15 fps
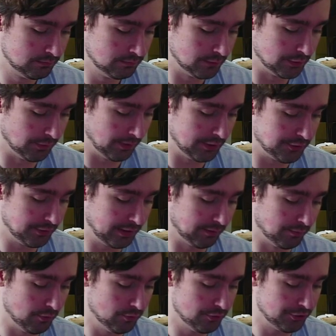do I drink
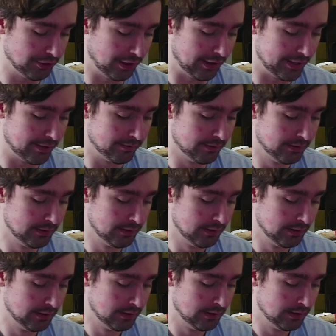moonshine?
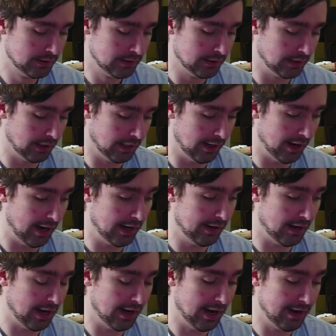
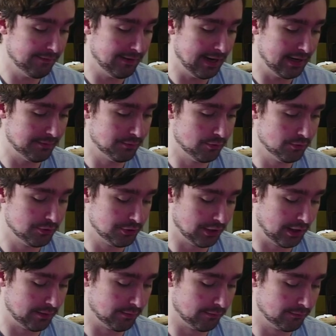I, I have had
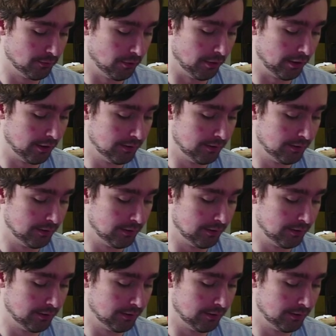moonshine before.